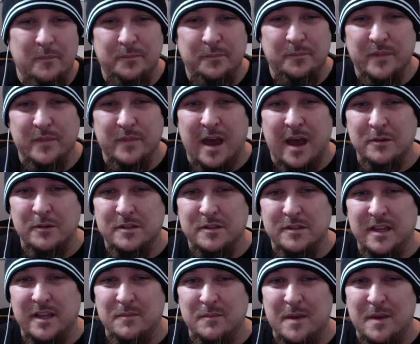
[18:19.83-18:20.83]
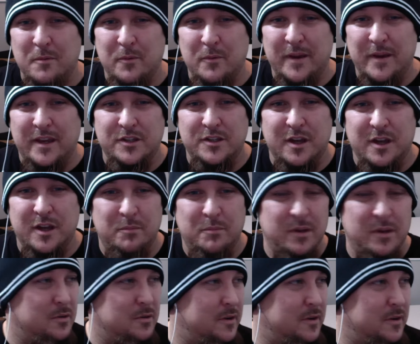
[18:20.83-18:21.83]
I was thinking maybe we could jump
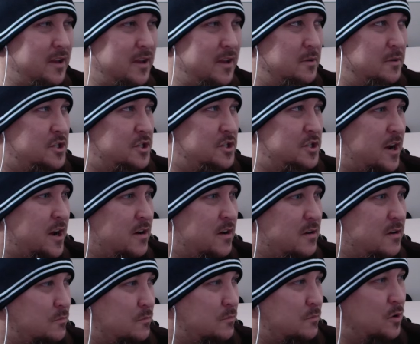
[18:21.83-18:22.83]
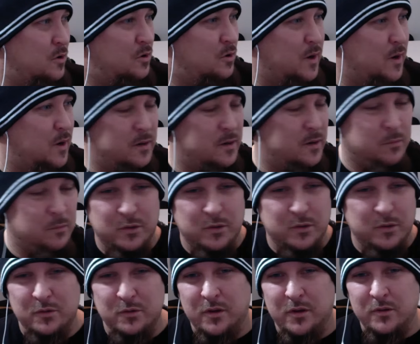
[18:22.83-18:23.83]
into an image share real quick. We'll do
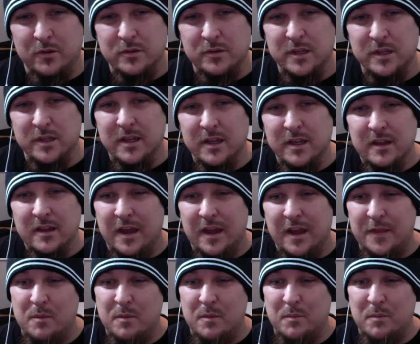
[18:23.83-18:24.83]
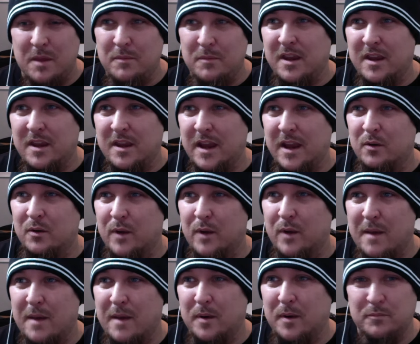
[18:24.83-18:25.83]
those. And then maybe kind of
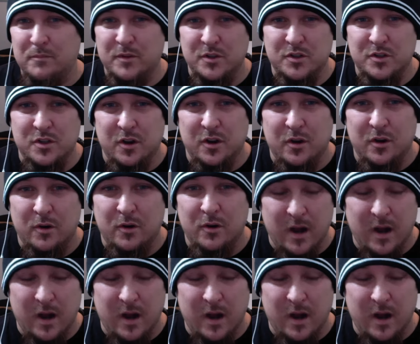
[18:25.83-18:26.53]
wrap up the show.